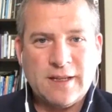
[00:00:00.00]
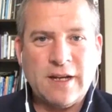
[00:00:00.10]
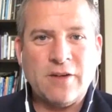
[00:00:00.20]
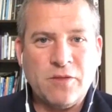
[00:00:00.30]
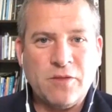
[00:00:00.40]

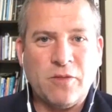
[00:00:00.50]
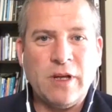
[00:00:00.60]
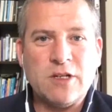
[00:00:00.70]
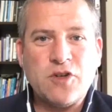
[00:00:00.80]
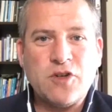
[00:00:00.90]
They're the
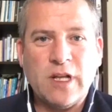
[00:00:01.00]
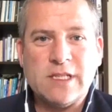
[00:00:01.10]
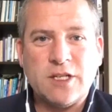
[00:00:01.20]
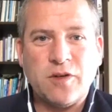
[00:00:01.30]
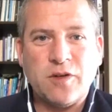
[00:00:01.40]
real
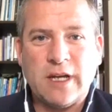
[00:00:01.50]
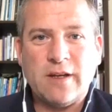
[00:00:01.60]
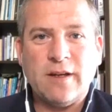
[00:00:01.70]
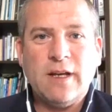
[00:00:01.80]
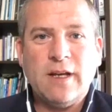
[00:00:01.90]
thrills that you
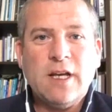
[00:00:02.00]
get.